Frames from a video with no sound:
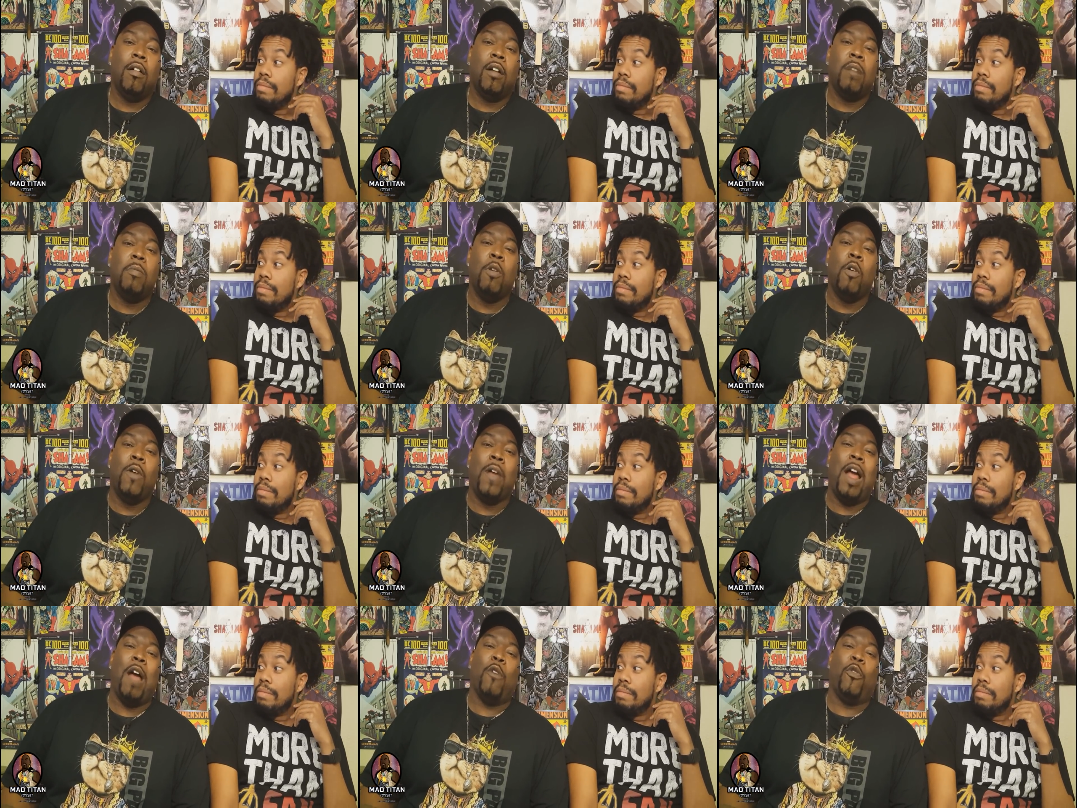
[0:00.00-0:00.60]

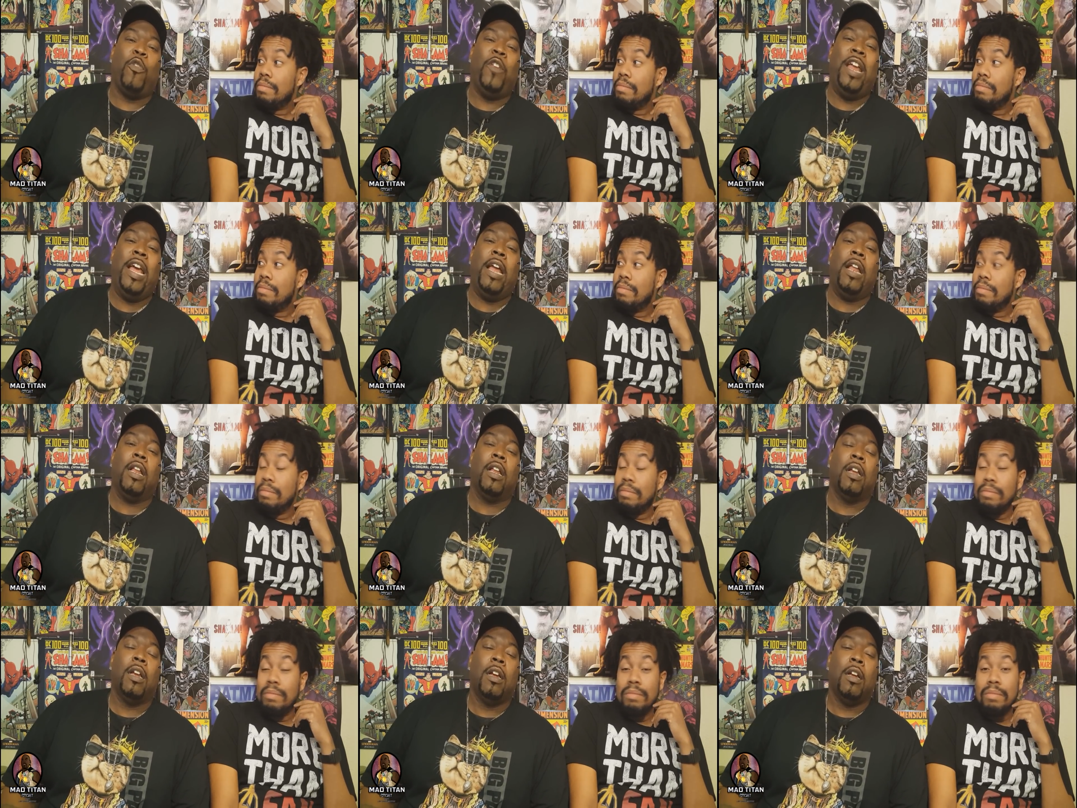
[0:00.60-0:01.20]
Speaker 1: come on out,
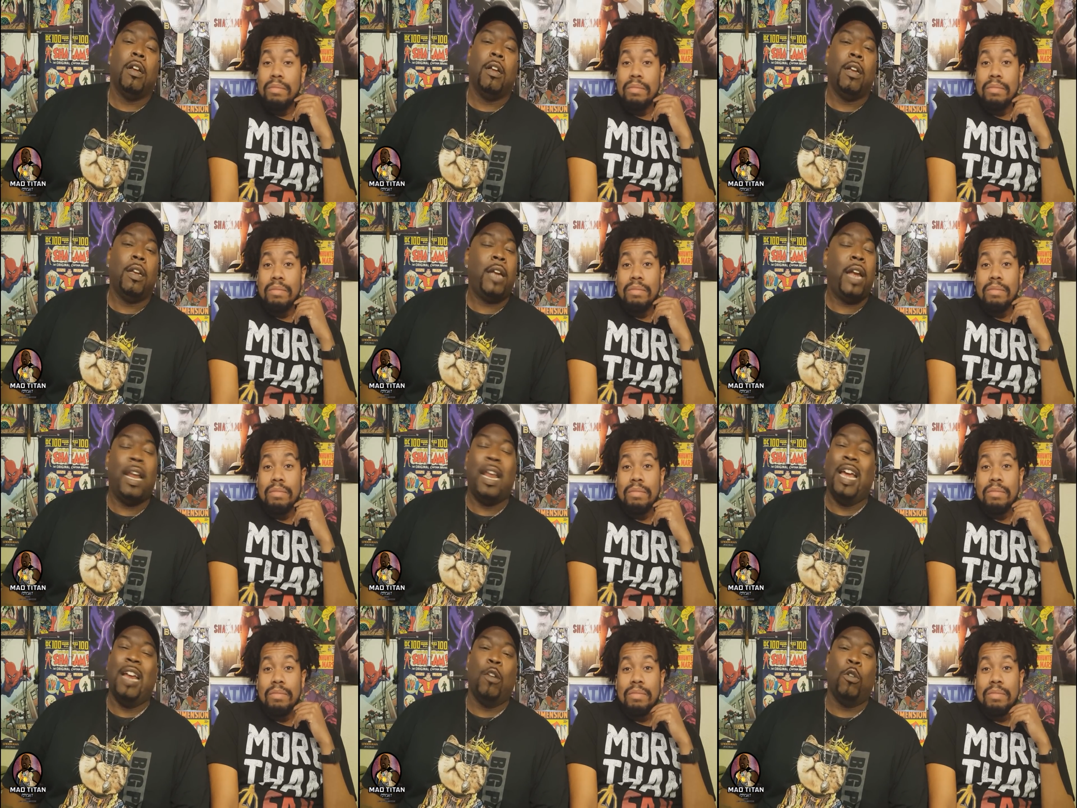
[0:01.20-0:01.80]
Flit.
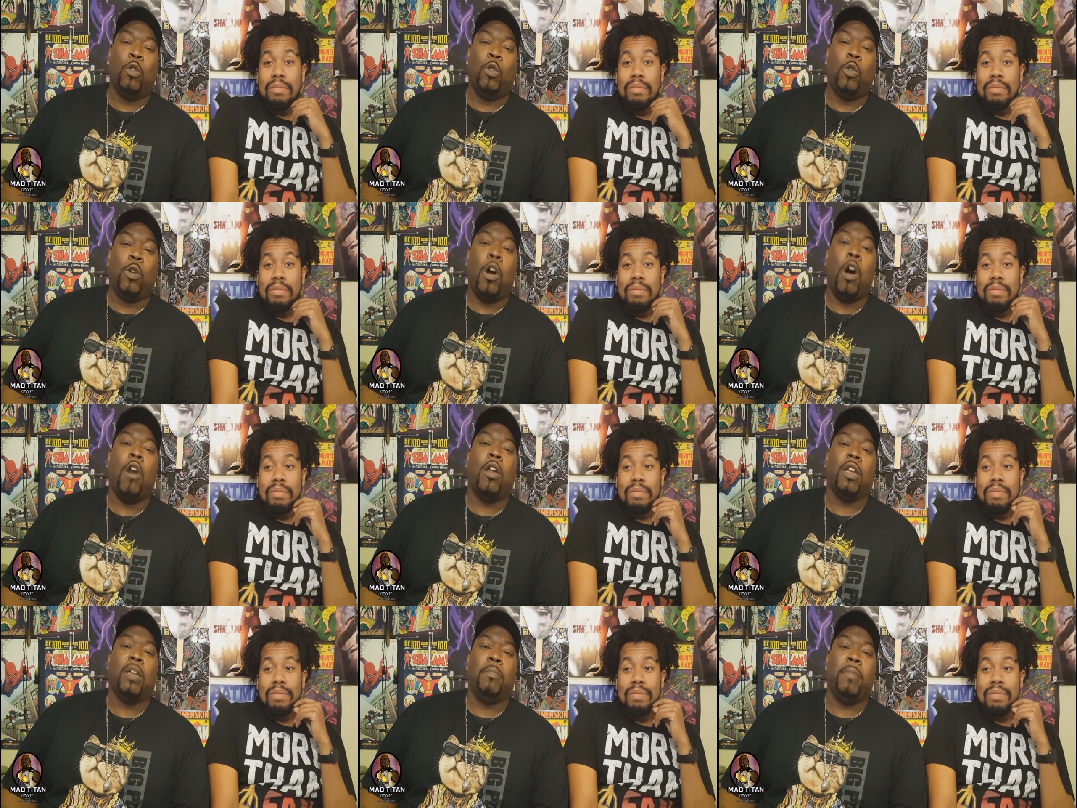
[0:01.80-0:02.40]
Jane like, don't you
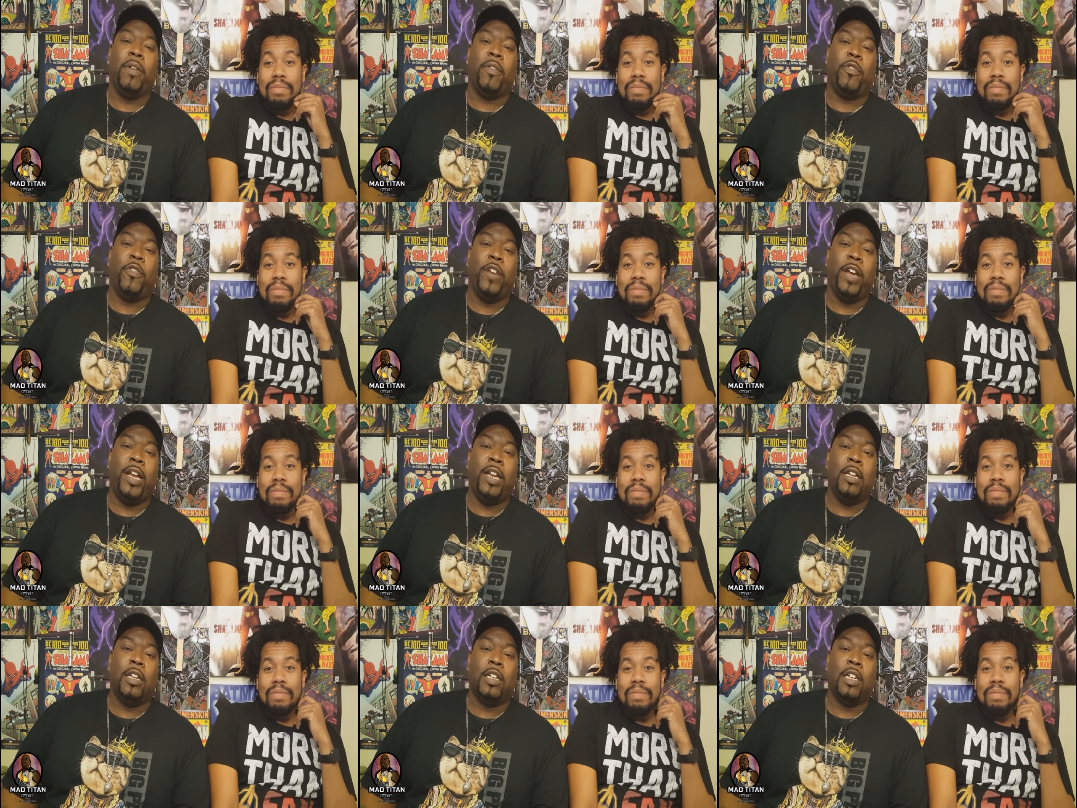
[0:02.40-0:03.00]
call this bitch
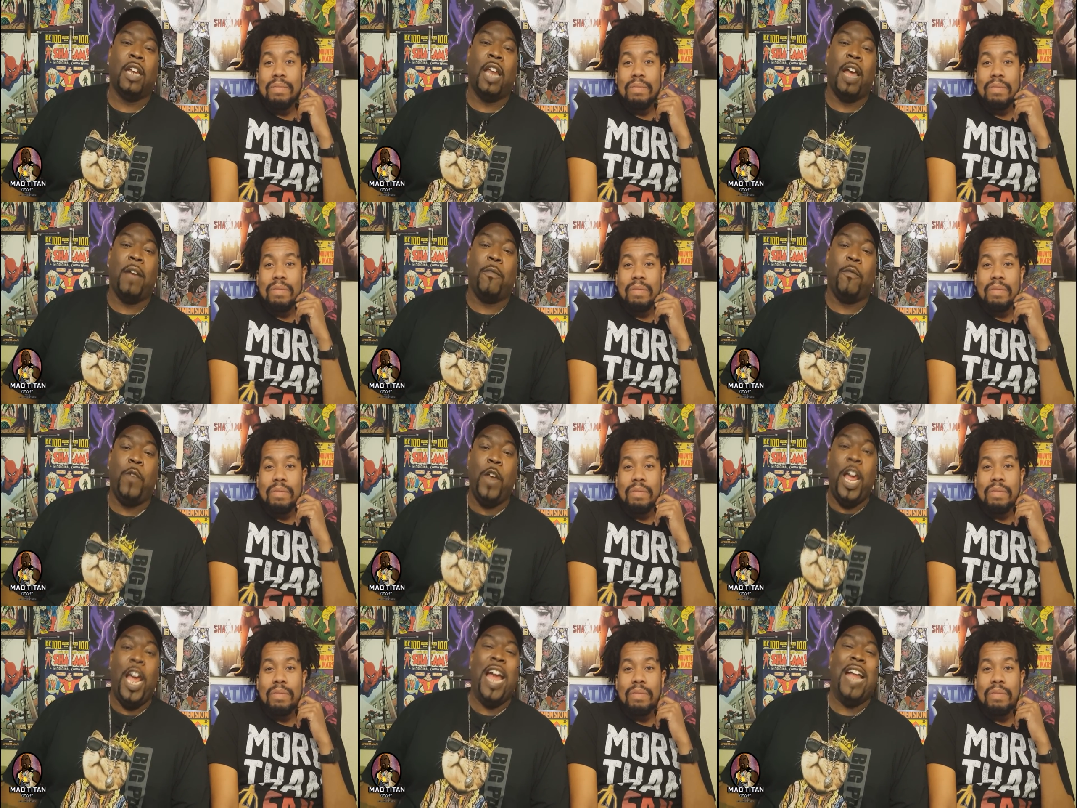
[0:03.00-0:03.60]
Flit. She
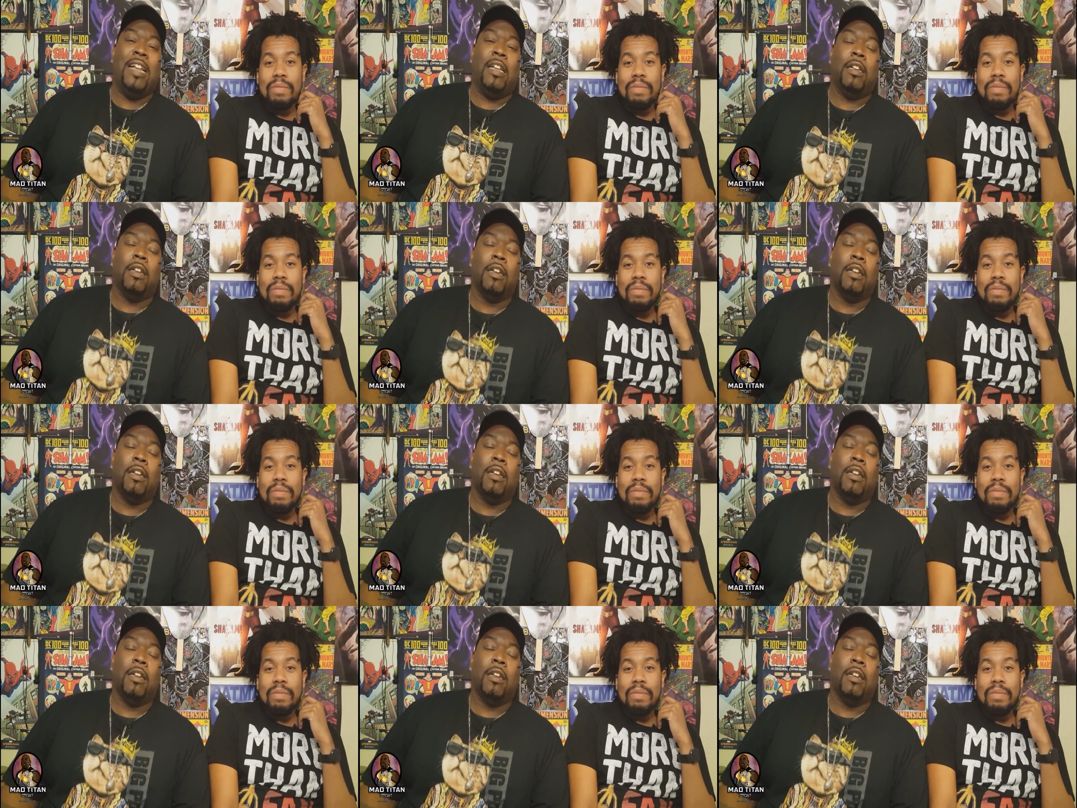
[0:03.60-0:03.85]
like, Flit,